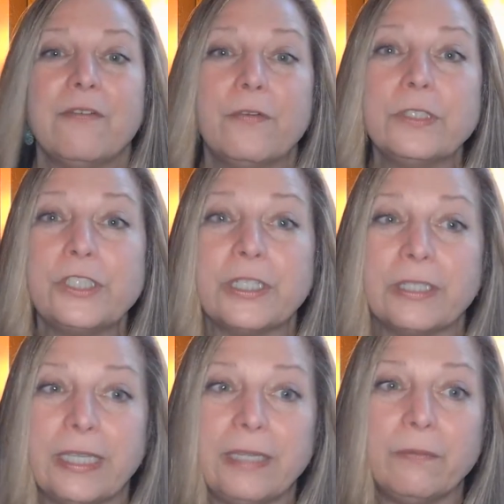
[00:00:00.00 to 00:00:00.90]

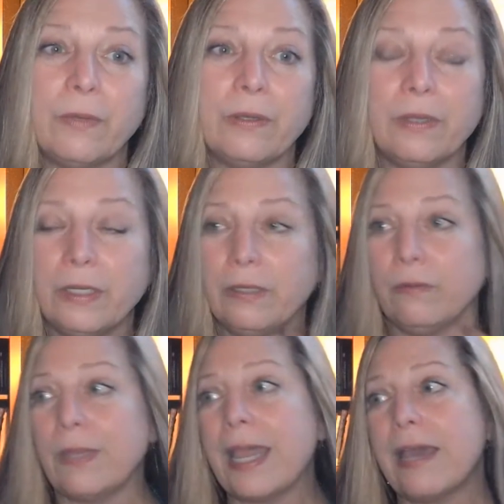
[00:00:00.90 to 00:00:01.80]
Fortunately, when
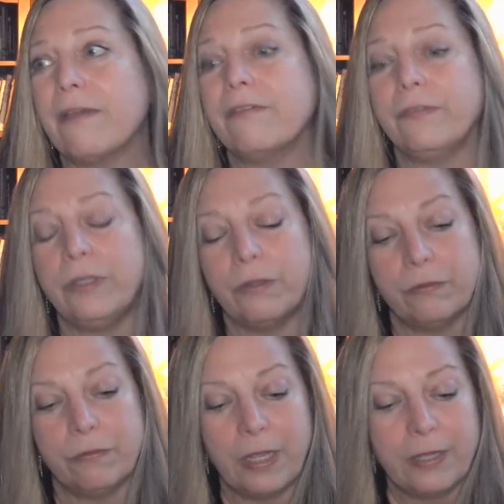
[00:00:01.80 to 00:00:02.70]
you have,
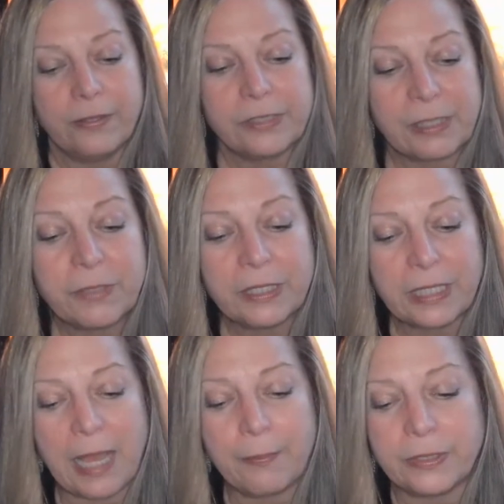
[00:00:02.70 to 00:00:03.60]
there's something
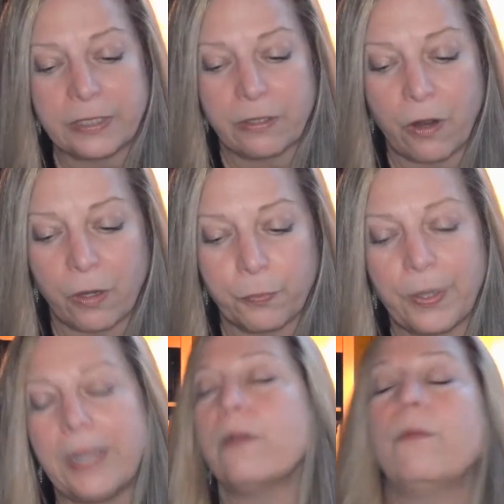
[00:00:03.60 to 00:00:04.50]
that happens in
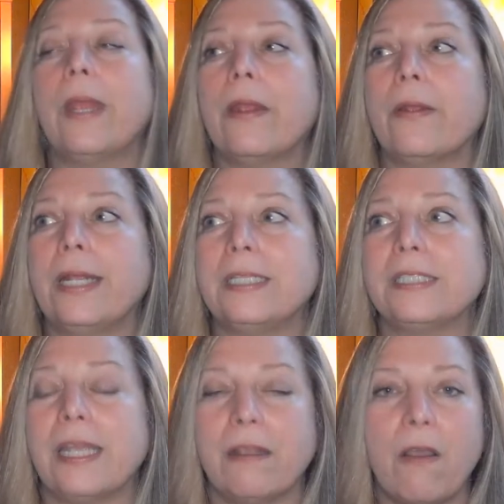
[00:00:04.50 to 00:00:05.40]
heartbreak where it's
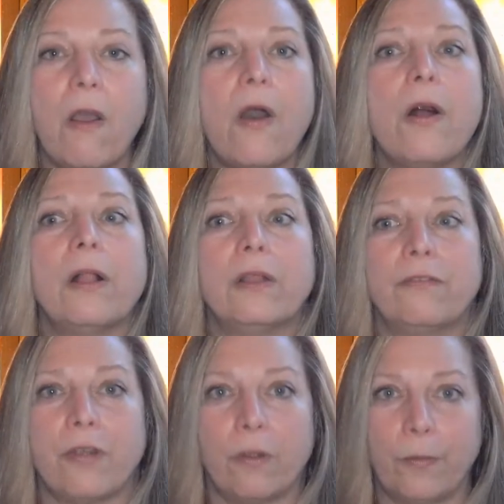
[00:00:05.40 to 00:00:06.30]
like all
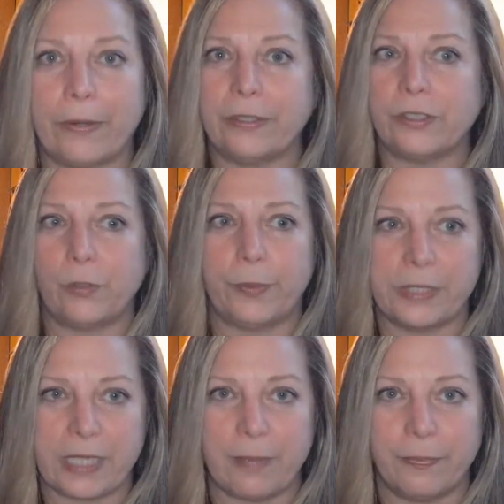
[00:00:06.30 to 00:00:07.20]
of our awareness
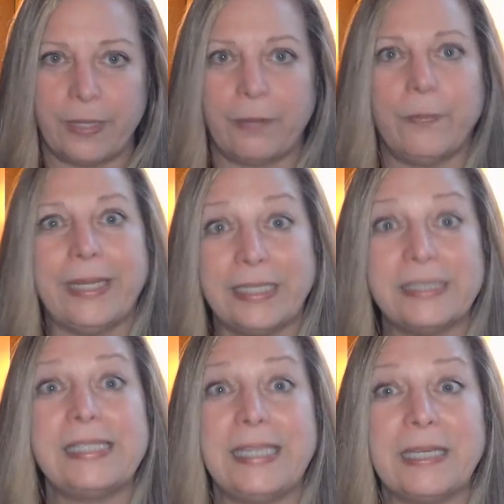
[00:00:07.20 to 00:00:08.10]
opens up, like we can
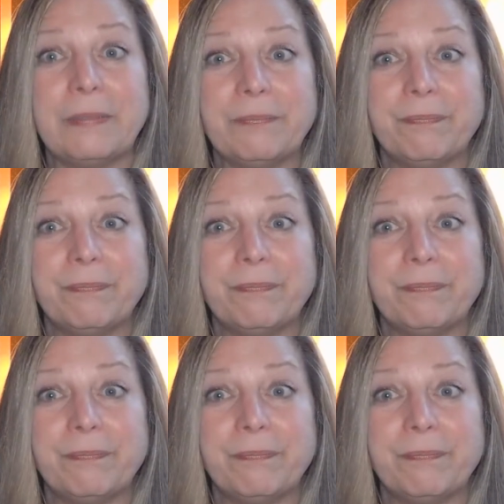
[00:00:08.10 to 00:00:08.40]
see it.